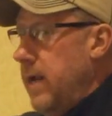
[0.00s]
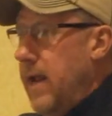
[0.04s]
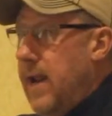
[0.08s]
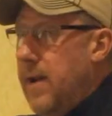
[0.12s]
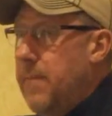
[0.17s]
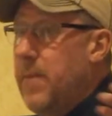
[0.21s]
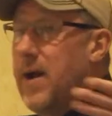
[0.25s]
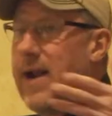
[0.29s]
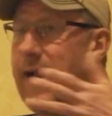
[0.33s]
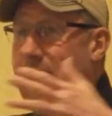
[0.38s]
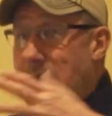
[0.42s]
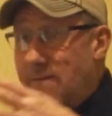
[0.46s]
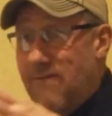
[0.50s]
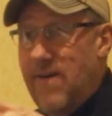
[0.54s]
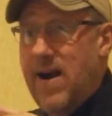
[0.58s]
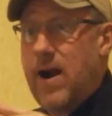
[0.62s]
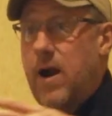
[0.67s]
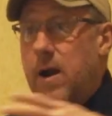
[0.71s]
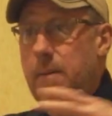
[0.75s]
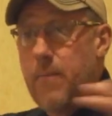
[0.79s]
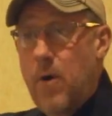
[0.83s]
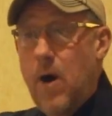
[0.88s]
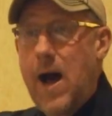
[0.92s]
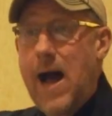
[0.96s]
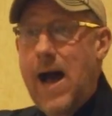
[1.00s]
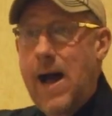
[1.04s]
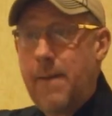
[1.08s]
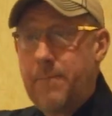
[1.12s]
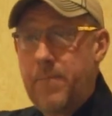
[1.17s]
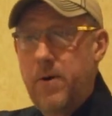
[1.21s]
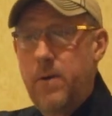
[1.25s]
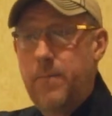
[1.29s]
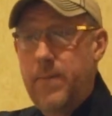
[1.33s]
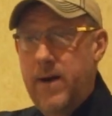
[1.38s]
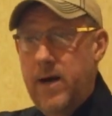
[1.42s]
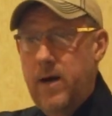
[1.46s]
anybody got a variable
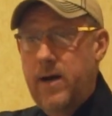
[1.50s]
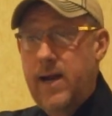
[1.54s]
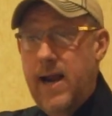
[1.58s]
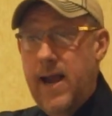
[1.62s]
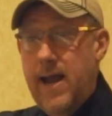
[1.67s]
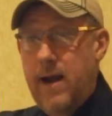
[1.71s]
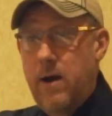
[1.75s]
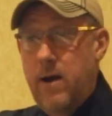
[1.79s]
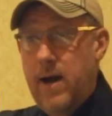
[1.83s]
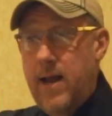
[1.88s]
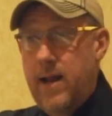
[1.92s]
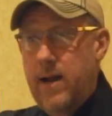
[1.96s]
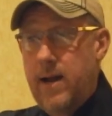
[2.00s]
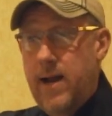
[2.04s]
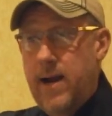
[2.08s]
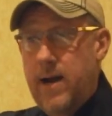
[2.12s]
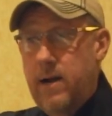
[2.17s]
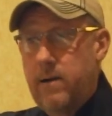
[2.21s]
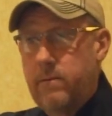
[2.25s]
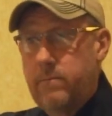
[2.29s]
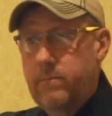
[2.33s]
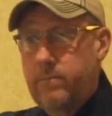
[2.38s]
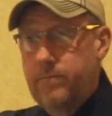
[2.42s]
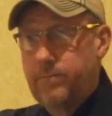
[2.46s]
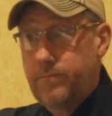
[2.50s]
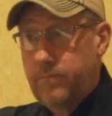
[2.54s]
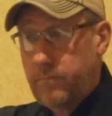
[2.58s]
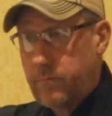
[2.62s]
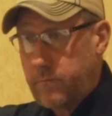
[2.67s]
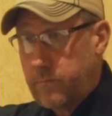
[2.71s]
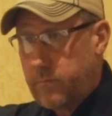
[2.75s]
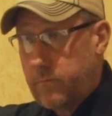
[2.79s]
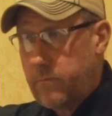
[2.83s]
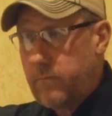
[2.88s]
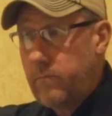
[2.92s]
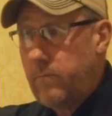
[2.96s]
hopper, Bearcat or Etnire?
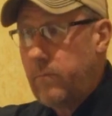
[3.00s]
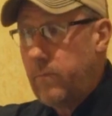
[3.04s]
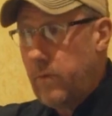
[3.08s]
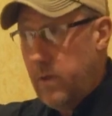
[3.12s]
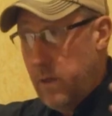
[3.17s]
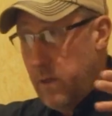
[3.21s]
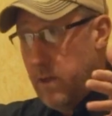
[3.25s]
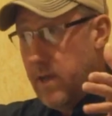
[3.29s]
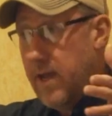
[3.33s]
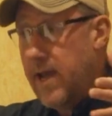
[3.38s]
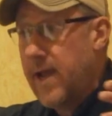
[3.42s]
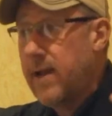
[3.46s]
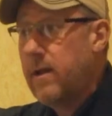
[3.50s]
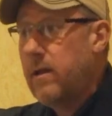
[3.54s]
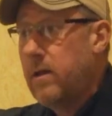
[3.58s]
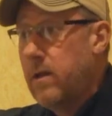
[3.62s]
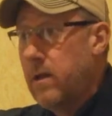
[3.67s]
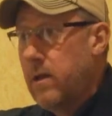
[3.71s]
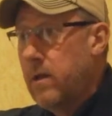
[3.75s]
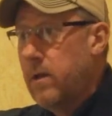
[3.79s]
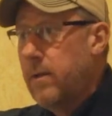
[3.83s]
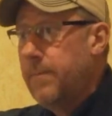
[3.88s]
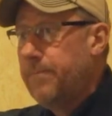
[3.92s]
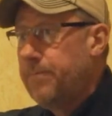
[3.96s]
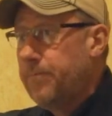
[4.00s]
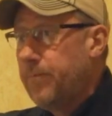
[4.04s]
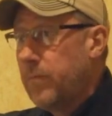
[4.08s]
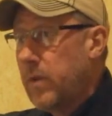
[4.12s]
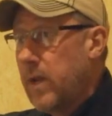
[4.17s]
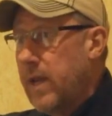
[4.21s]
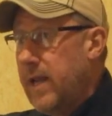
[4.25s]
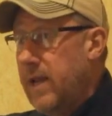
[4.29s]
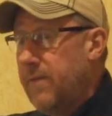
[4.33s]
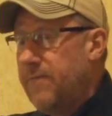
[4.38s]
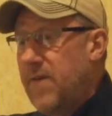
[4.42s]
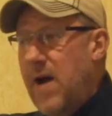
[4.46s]
Okay.
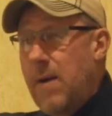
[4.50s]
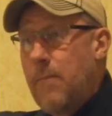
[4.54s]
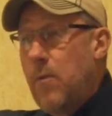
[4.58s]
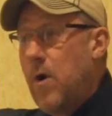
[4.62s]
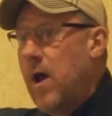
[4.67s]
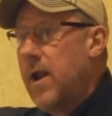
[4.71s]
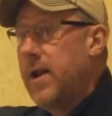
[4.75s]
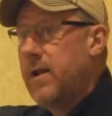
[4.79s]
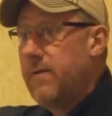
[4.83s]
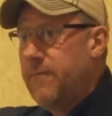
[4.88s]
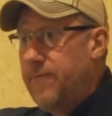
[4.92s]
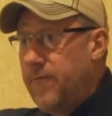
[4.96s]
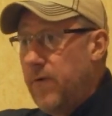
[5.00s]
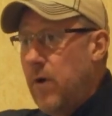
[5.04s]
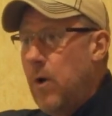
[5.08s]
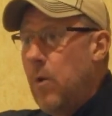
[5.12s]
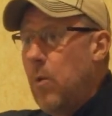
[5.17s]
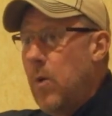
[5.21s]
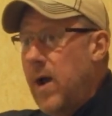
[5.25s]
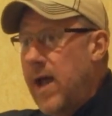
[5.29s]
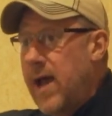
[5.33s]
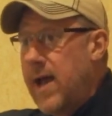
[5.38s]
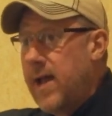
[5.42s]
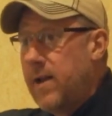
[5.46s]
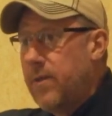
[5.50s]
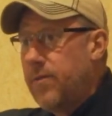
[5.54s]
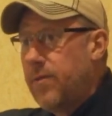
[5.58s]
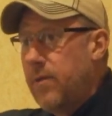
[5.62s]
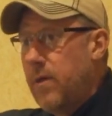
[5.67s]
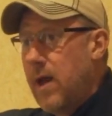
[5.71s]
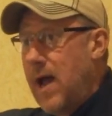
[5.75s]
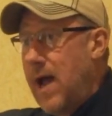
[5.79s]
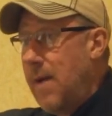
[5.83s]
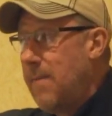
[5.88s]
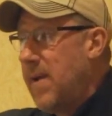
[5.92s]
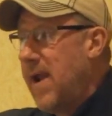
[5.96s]
If I'm running full
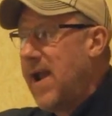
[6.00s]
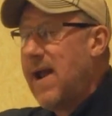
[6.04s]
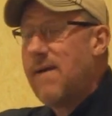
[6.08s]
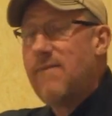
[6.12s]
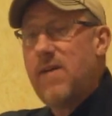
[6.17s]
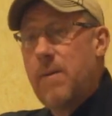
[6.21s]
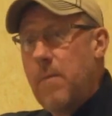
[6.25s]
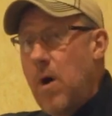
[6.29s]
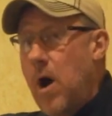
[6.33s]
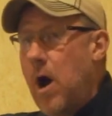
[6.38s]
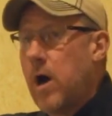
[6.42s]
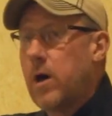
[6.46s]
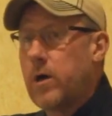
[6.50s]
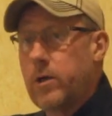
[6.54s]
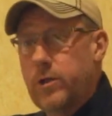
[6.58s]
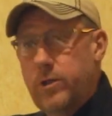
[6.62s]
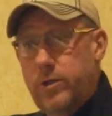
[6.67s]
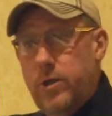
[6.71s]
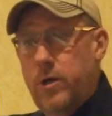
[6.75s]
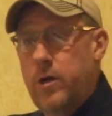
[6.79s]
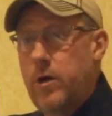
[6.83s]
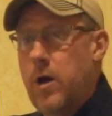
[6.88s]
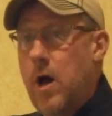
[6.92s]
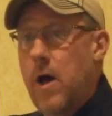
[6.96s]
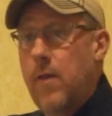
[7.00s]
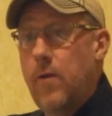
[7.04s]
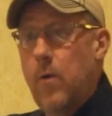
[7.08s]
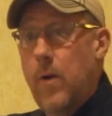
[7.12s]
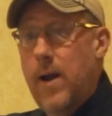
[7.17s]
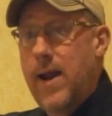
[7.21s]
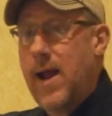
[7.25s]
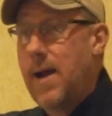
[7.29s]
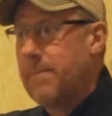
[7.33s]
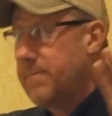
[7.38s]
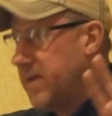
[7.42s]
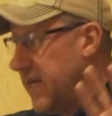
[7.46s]
width, I may have them augers turned all the
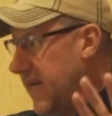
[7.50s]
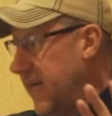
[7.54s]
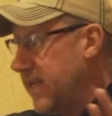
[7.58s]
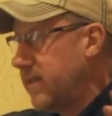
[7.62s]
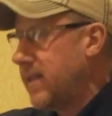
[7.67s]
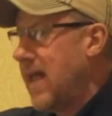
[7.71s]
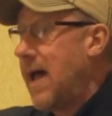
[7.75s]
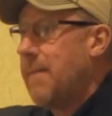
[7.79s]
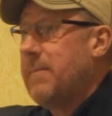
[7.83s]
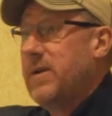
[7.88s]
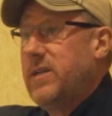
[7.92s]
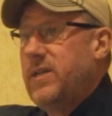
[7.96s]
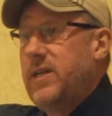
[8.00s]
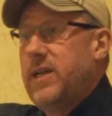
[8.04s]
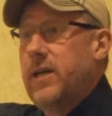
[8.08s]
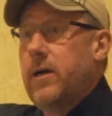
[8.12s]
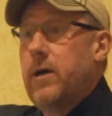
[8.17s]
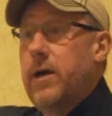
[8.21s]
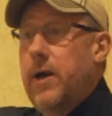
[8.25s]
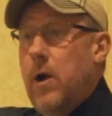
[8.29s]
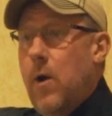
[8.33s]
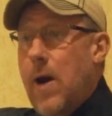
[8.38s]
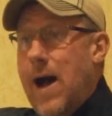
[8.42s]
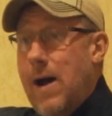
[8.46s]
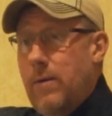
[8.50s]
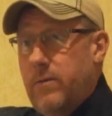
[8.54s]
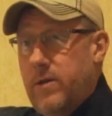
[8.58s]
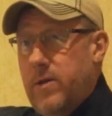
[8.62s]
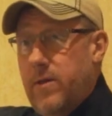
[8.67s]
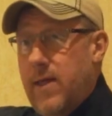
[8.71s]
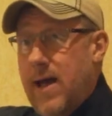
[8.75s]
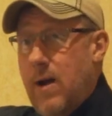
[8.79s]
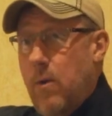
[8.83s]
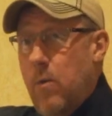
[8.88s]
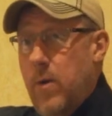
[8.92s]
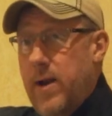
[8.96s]
way up to get that material
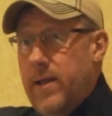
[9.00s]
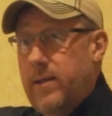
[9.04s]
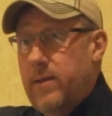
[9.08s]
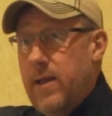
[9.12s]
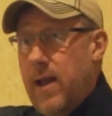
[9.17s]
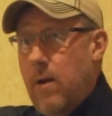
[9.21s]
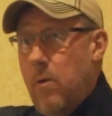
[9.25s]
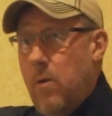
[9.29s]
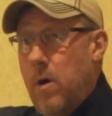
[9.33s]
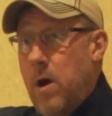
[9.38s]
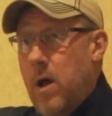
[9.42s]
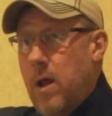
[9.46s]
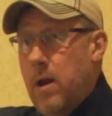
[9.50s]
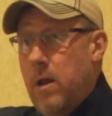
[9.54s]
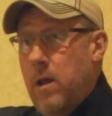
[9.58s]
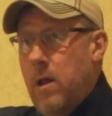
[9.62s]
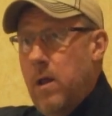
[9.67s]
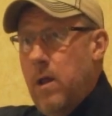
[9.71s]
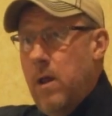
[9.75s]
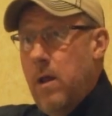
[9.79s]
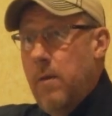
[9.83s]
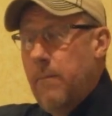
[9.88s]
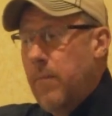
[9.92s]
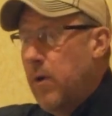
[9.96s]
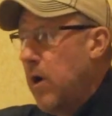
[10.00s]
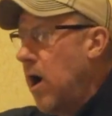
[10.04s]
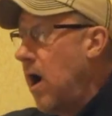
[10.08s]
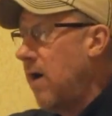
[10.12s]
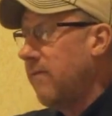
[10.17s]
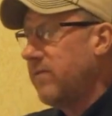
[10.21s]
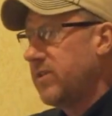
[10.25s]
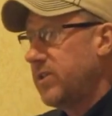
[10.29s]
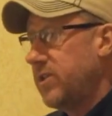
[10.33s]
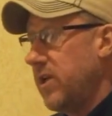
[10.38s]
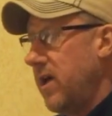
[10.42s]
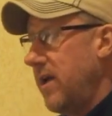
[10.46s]
out to that width I want. But
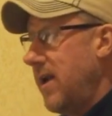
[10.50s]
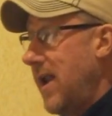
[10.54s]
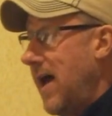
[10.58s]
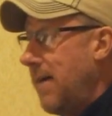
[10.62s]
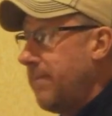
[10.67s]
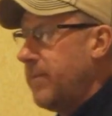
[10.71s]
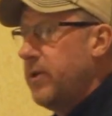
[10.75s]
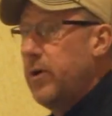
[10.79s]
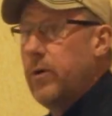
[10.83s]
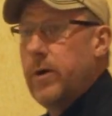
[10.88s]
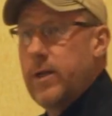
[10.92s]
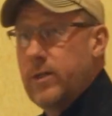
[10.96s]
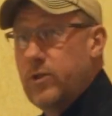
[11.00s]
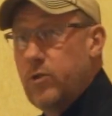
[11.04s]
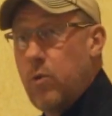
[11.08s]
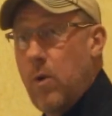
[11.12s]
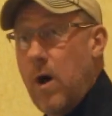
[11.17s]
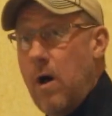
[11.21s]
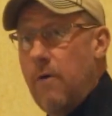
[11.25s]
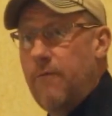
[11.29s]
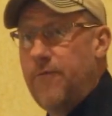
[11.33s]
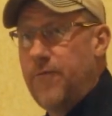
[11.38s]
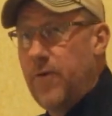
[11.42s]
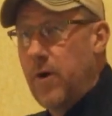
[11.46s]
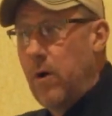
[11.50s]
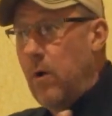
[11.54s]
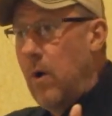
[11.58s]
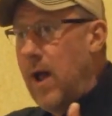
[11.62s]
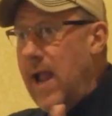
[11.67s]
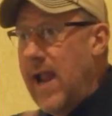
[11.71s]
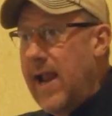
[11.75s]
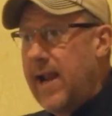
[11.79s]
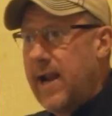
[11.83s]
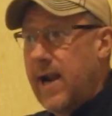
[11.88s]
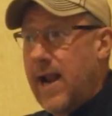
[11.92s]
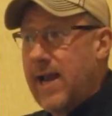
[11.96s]
all of a sudden I'm doing a 12-foot
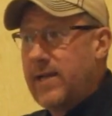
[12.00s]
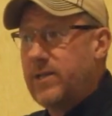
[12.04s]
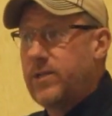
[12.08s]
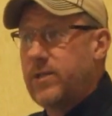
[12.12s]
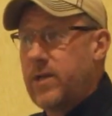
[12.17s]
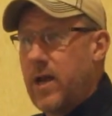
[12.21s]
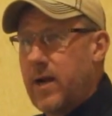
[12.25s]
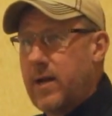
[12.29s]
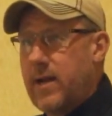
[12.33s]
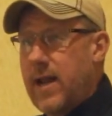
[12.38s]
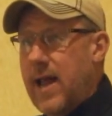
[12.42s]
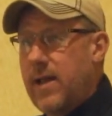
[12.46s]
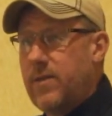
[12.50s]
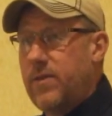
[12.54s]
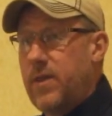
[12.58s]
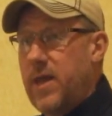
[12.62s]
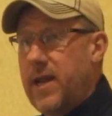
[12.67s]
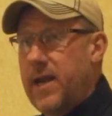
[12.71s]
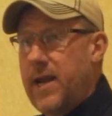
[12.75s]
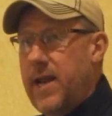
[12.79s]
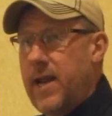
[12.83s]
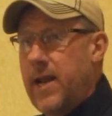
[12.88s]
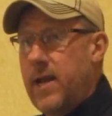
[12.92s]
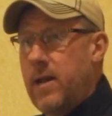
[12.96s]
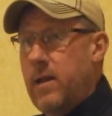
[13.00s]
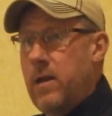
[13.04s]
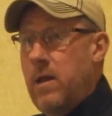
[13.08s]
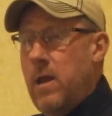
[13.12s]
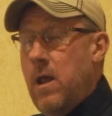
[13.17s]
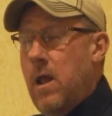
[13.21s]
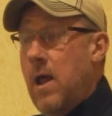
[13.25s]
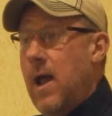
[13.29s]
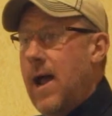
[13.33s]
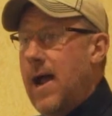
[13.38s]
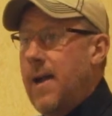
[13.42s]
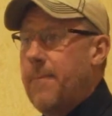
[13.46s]
lane and I suck that thing in,
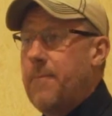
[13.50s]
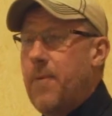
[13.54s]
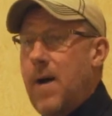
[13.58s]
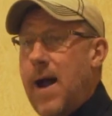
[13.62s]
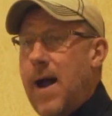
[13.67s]
I